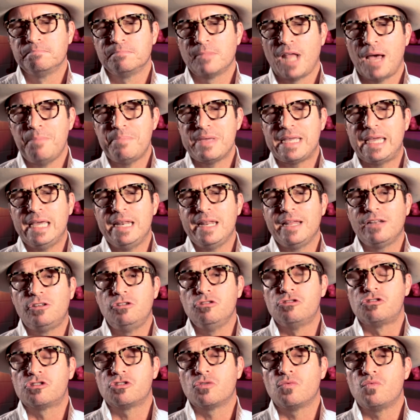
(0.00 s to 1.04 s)
I'm beginning to
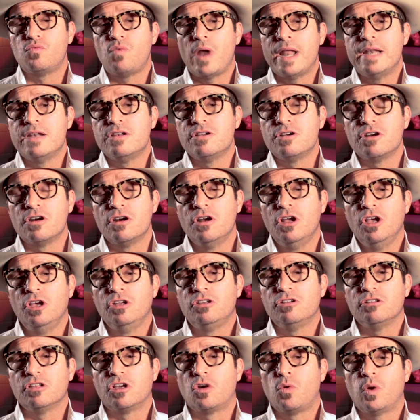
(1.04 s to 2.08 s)
surrender
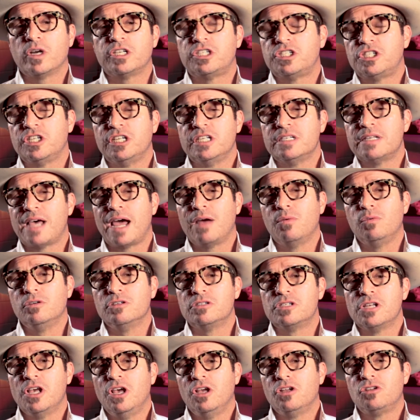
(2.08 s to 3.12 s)
to the questions I
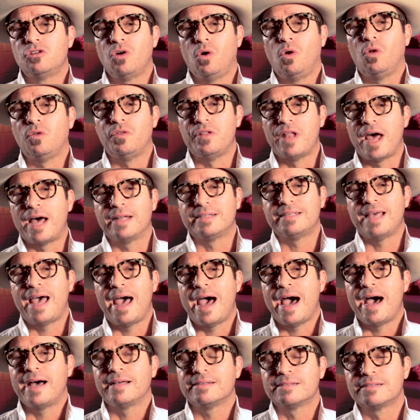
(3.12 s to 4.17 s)
was told not to
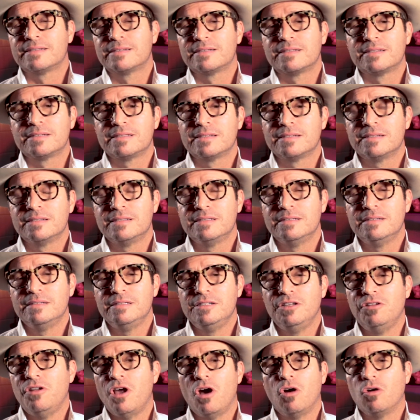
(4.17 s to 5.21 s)
ask.
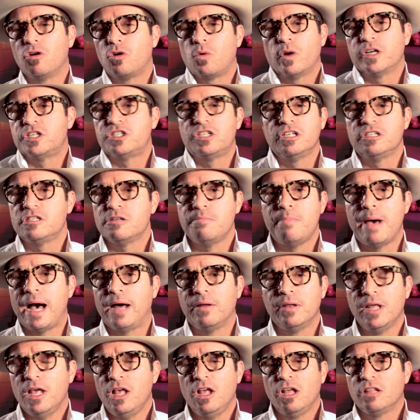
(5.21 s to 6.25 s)
You know, questions
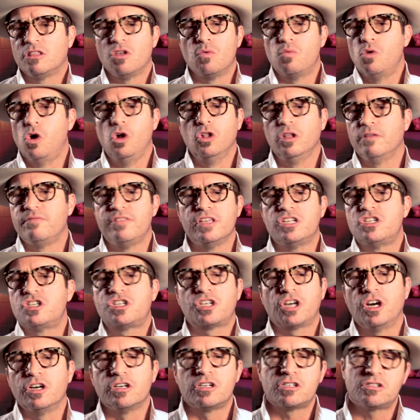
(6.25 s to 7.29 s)
about the role of the
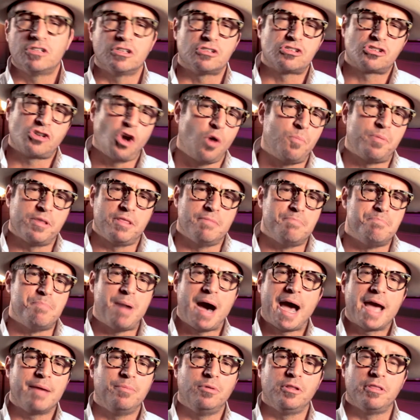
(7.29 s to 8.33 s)
church, the scope of the
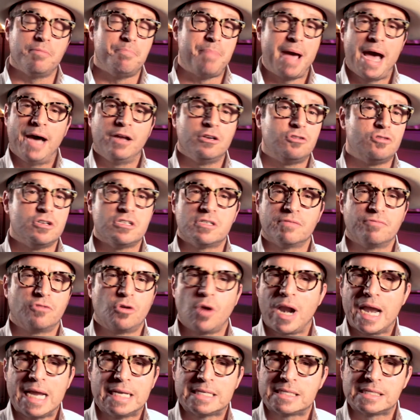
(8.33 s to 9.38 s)
Bible, the boundaries of
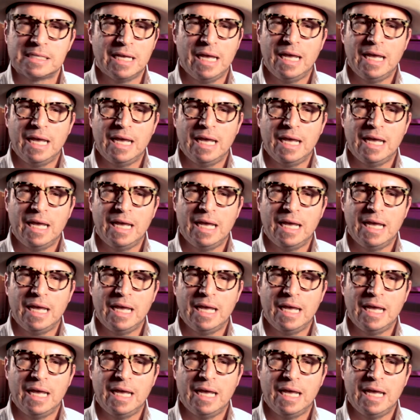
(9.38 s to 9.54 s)
grace,